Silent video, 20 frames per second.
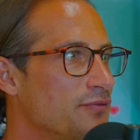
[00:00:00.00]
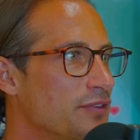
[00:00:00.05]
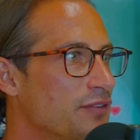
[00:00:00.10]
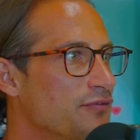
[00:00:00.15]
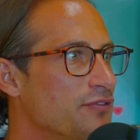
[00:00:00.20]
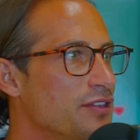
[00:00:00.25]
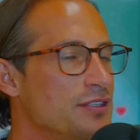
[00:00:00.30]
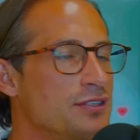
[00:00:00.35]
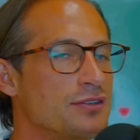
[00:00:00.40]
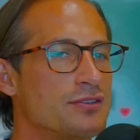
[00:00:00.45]

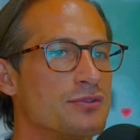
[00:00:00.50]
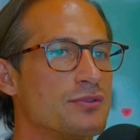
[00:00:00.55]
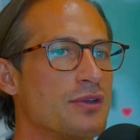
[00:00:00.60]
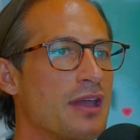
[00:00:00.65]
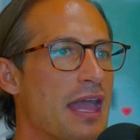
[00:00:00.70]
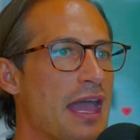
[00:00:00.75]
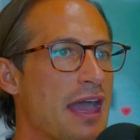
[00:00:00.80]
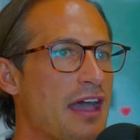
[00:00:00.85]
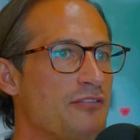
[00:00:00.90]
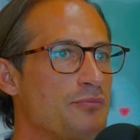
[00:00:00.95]
video to
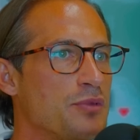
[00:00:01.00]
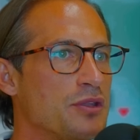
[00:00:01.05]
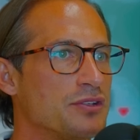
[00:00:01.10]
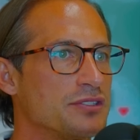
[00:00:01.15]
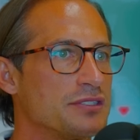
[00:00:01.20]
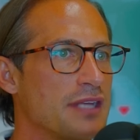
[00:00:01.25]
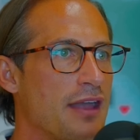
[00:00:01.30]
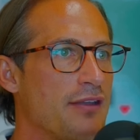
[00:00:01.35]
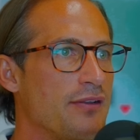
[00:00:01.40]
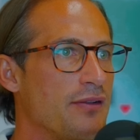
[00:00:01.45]
have, because
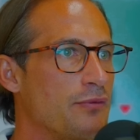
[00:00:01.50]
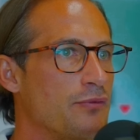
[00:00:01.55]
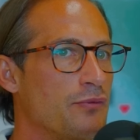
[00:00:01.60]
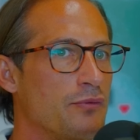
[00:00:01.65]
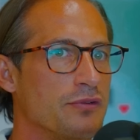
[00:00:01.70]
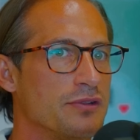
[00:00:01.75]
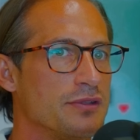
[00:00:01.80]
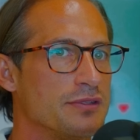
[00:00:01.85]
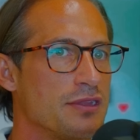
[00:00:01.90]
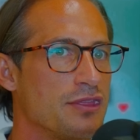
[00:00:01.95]
mm-hmm. I
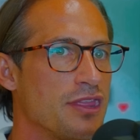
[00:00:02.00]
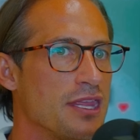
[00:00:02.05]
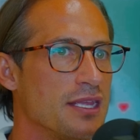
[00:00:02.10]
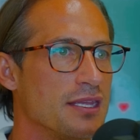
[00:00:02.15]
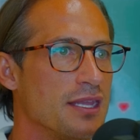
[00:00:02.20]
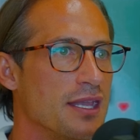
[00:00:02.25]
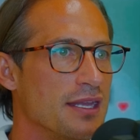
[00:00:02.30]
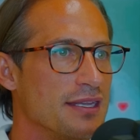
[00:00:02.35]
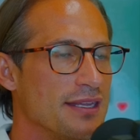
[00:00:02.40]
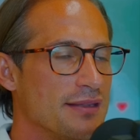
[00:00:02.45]
think
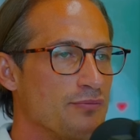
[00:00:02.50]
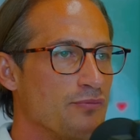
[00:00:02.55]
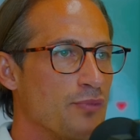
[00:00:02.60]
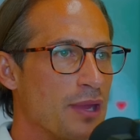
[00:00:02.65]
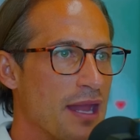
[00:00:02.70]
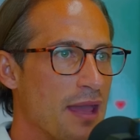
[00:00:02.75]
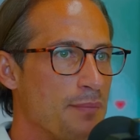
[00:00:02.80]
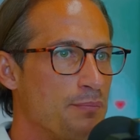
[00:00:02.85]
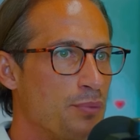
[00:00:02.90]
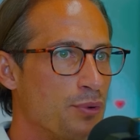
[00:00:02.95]
that
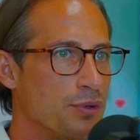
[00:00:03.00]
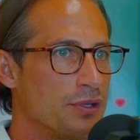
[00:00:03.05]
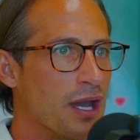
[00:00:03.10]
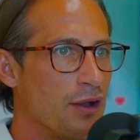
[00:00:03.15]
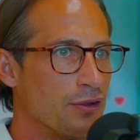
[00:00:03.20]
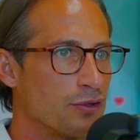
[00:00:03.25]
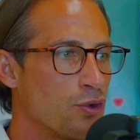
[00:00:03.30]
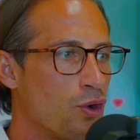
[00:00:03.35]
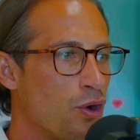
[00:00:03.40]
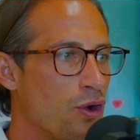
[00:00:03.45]
when I put
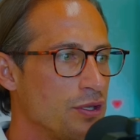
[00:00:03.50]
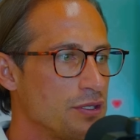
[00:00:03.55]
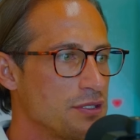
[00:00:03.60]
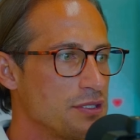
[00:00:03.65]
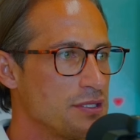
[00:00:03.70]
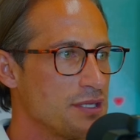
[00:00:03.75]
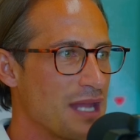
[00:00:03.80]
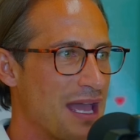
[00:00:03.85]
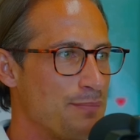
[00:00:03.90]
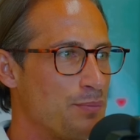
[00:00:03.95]
out
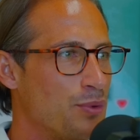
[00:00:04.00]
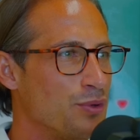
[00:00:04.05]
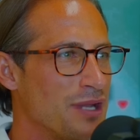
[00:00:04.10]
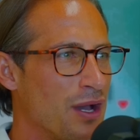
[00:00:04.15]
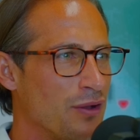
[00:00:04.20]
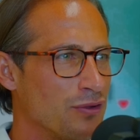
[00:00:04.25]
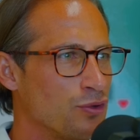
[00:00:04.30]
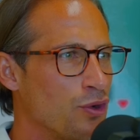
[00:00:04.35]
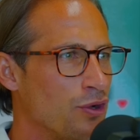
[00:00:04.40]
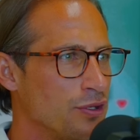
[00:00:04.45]
content, I put
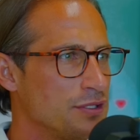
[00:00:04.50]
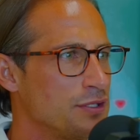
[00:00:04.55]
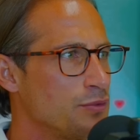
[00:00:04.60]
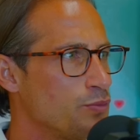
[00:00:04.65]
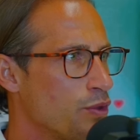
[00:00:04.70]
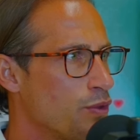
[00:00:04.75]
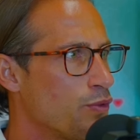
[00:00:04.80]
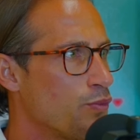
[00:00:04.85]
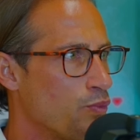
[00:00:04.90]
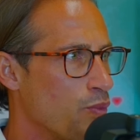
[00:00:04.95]
out content
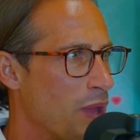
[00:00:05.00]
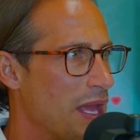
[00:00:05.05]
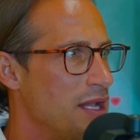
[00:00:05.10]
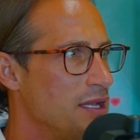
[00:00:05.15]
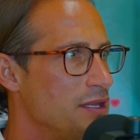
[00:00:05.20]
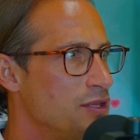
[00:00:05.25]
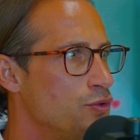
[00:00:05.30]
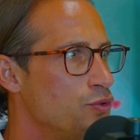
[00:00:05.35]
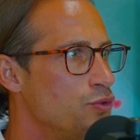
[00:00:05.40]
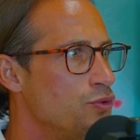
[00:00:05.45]
with
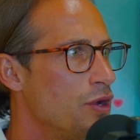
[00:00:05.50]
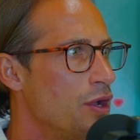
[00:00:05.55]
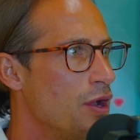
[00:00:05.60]
value,